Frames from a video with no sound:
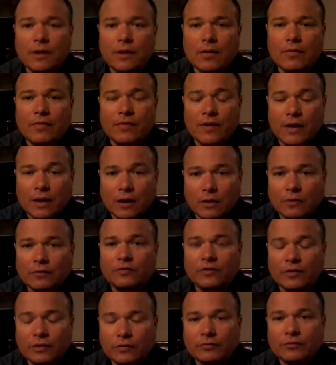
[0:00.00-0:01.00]
that our
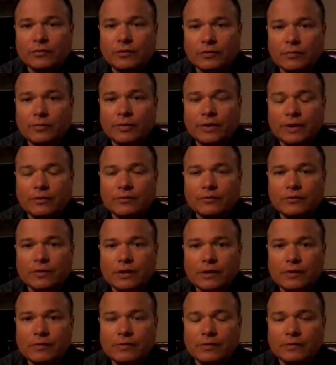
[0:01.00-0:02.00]
children are being
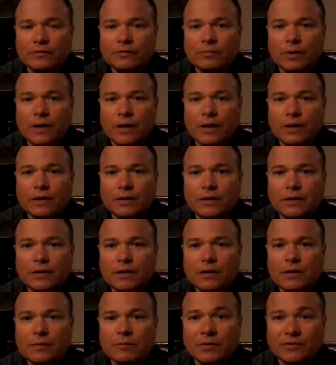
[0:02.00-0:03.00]
treated this way.
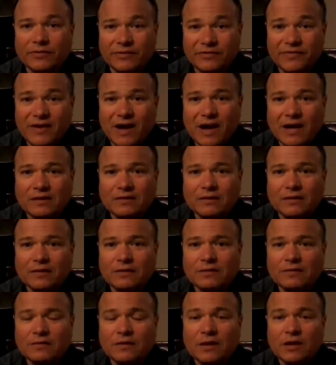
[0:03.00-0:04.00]
But the fact
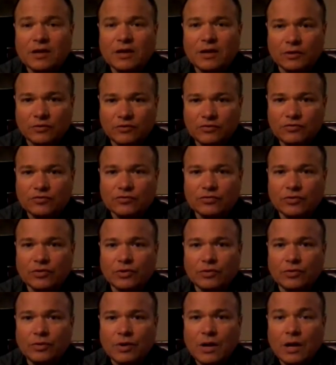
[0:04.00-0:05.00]
is, it's
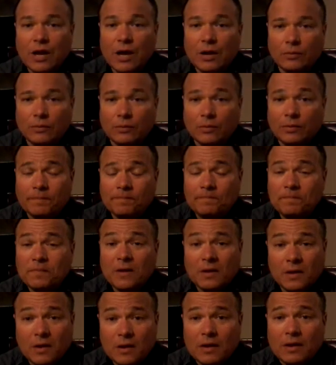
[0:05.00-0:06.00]
true. And
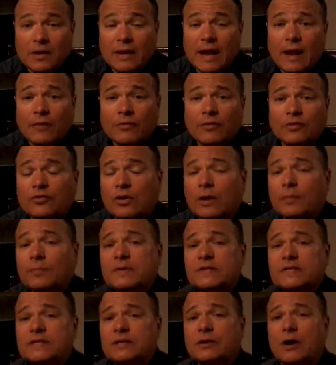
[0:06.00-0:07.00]
now that Trump
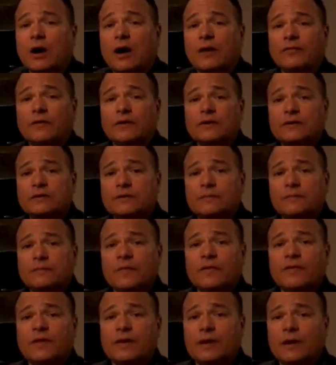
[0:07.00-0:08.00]
is in office,
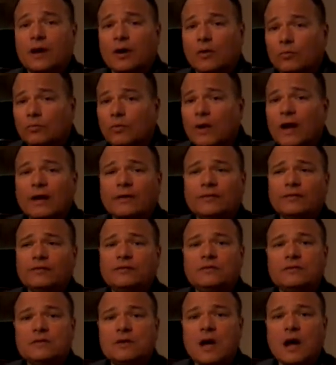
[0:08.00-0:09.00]
the
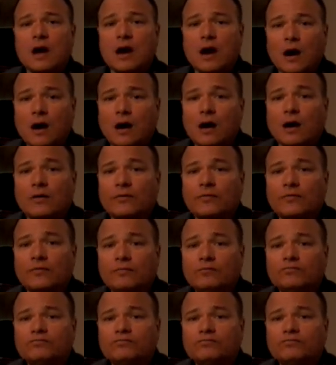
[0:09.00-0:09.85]
arrests of